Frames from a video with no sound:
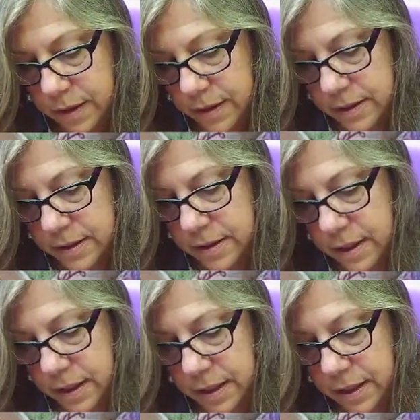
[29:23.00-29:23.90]
Let's
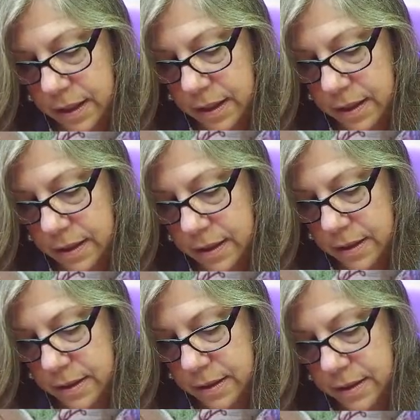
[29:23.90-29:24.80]
see.
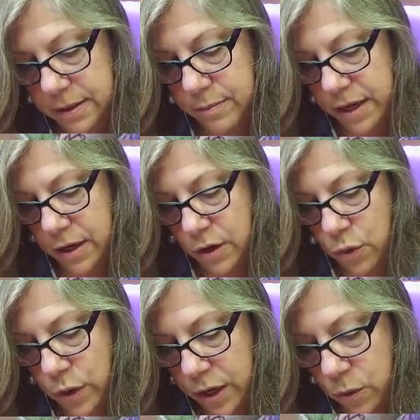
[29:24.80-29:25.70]
Let's make
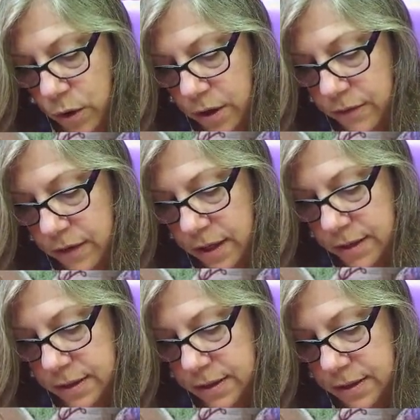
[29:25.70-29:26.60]
quick work of
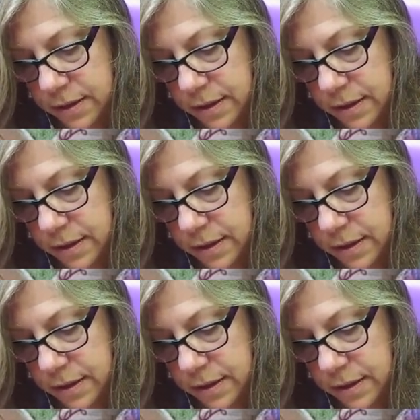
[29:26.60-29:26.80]
this.